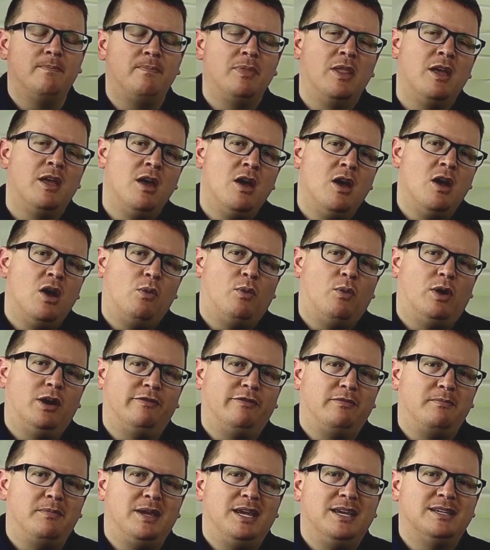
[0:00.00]
in.
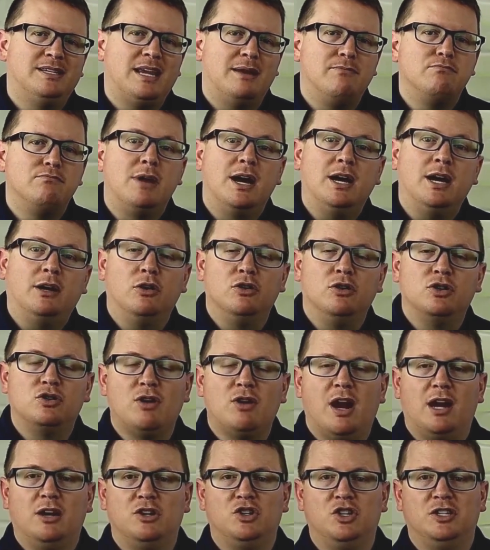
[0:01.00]
One of them is a
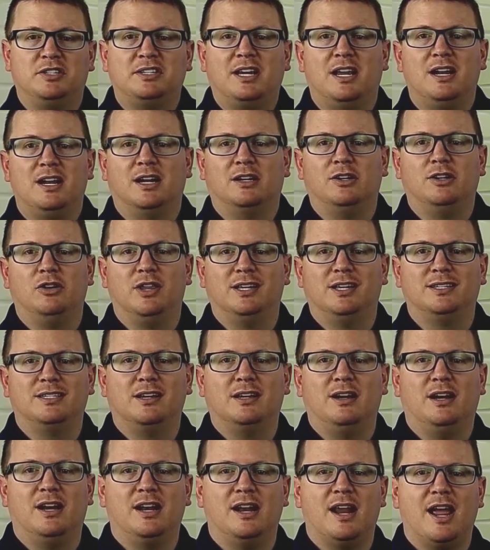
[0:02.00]
MicroStrategies connector
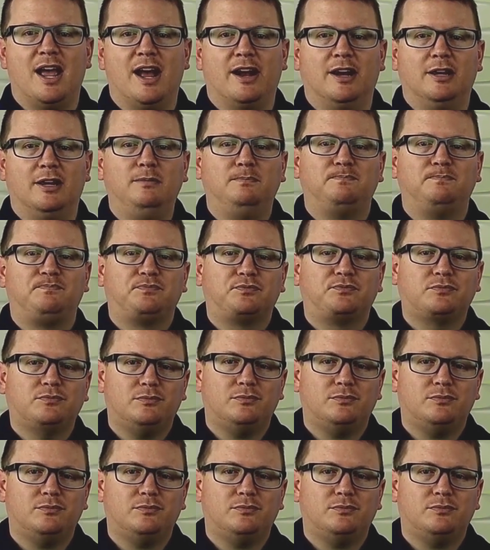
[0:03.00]
that's gotten added.